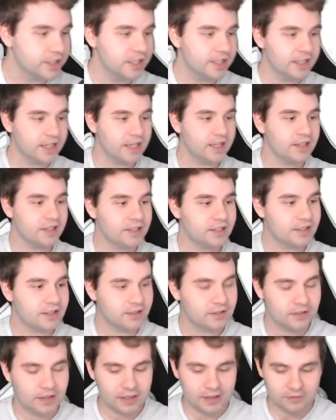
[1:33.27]
today,
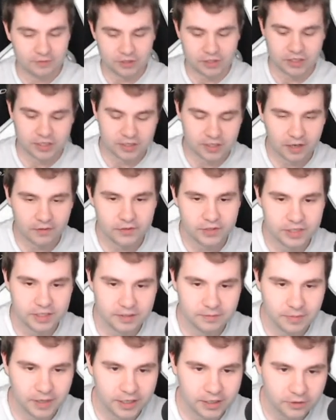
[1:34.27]
which is
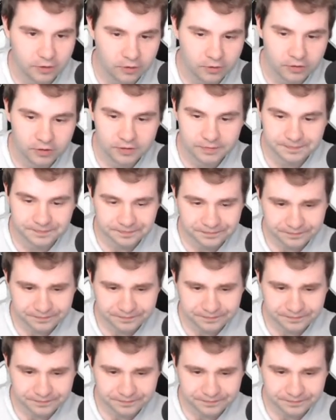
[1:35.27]
obviously my goal.